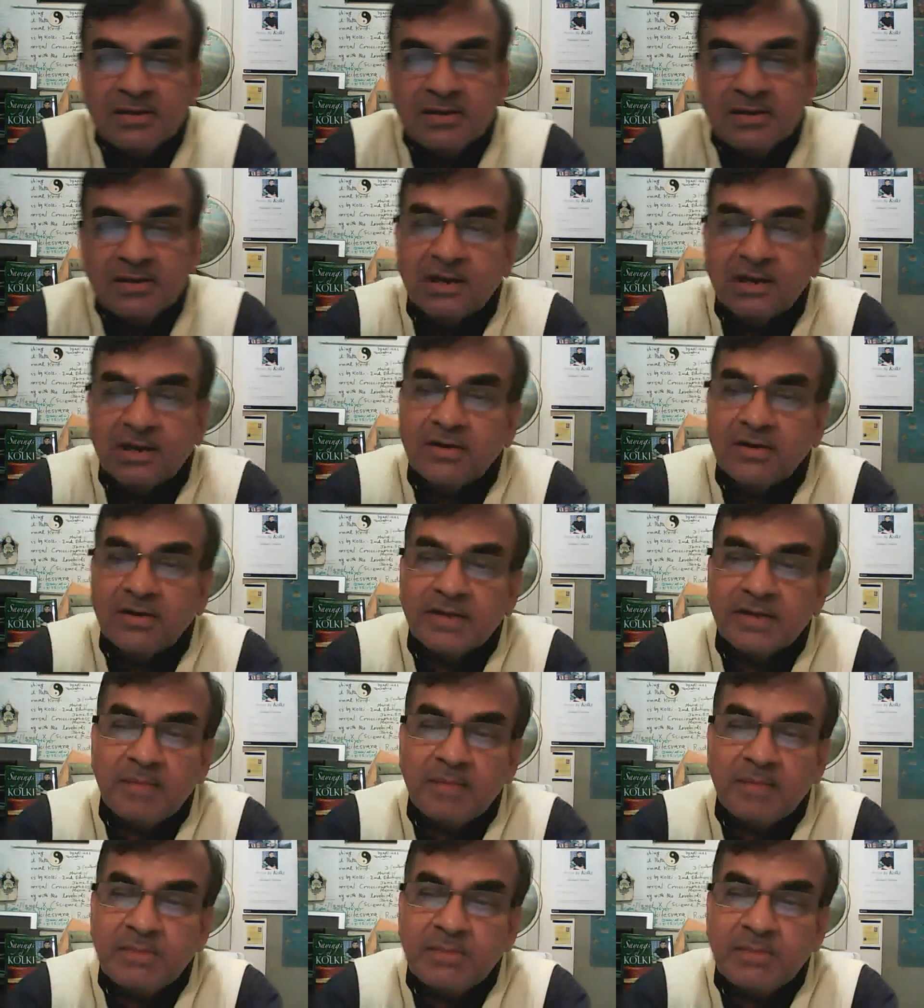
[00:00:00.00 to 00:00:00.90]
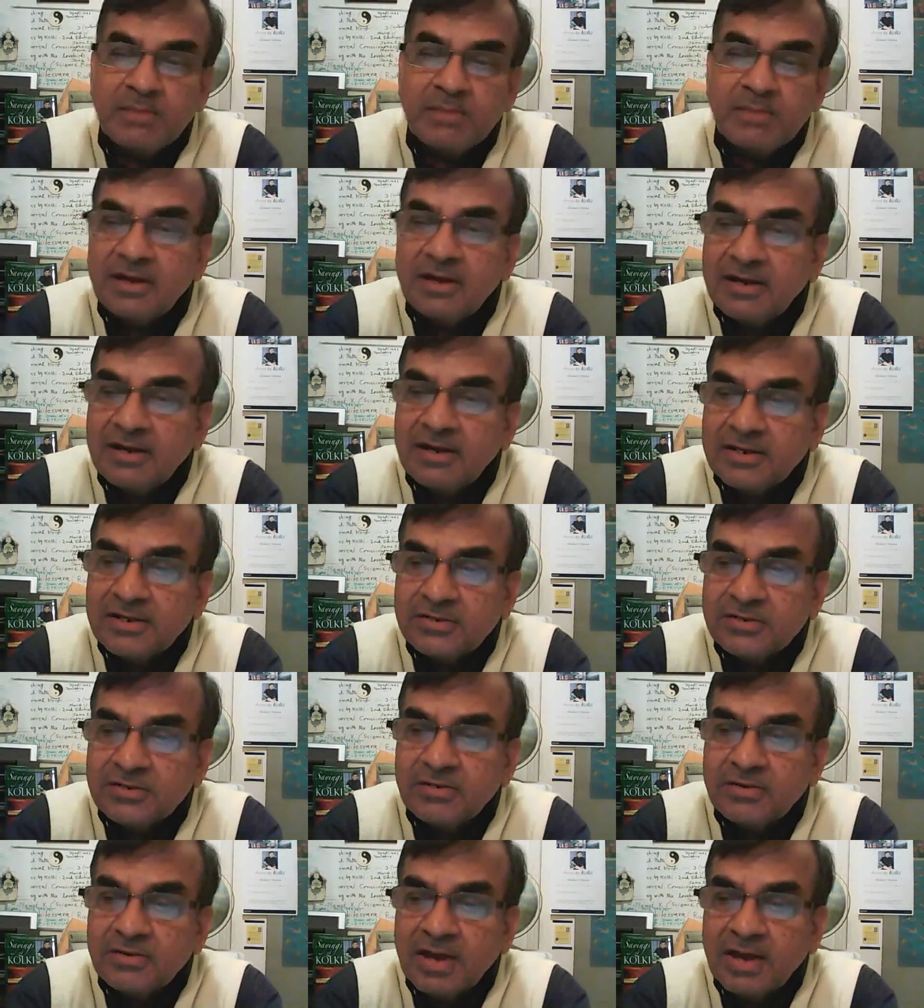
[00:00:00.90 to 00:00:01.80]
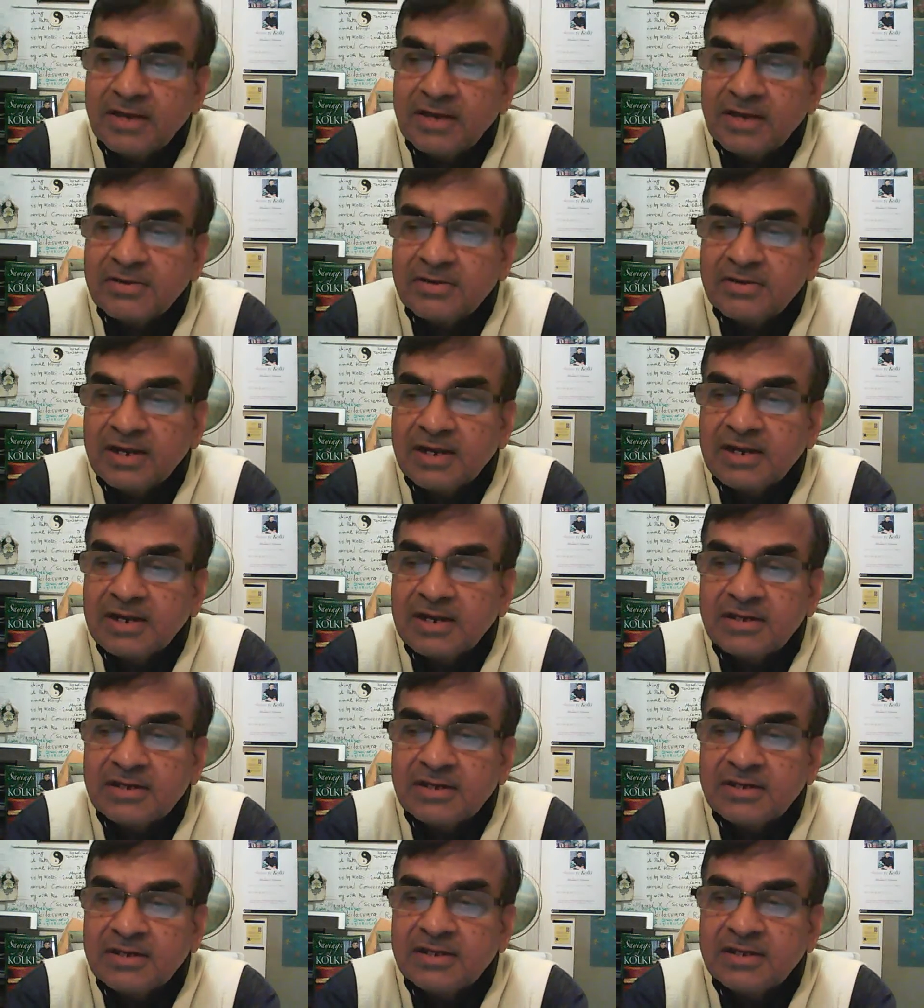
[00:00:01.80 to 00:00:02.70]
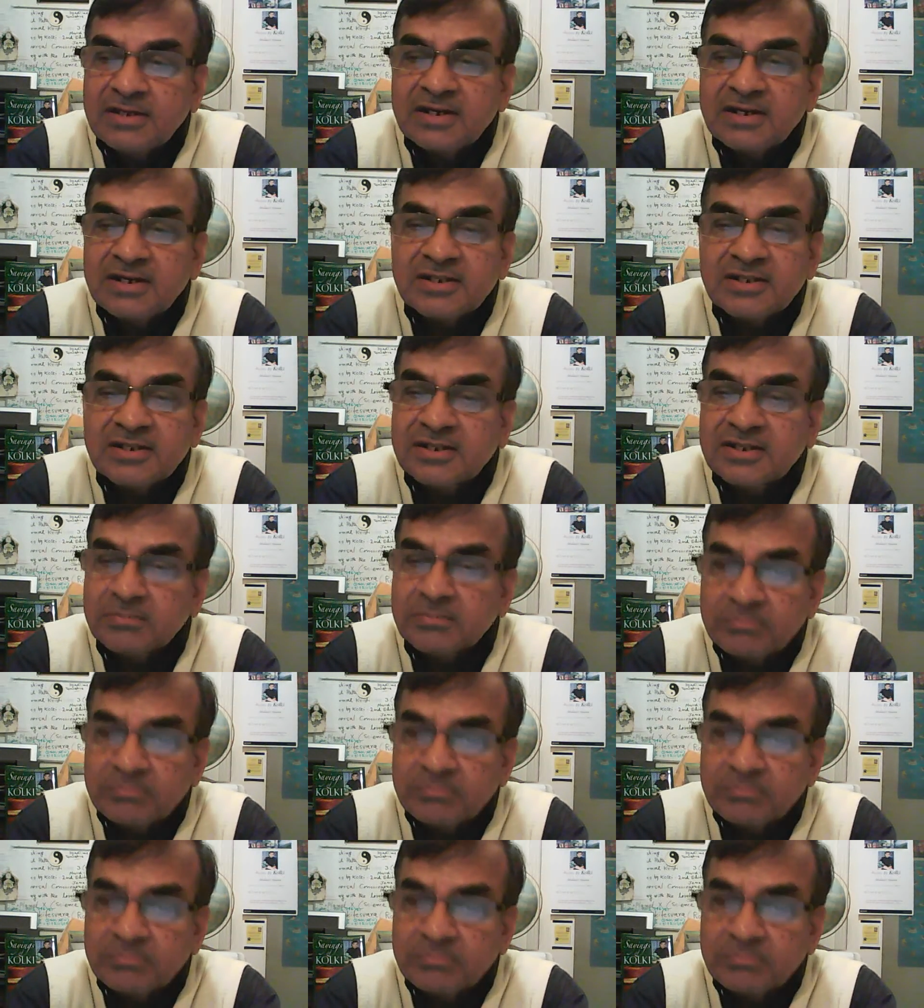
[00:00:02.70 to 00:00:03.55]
Tagore gave me the courage to write neglecting criticism.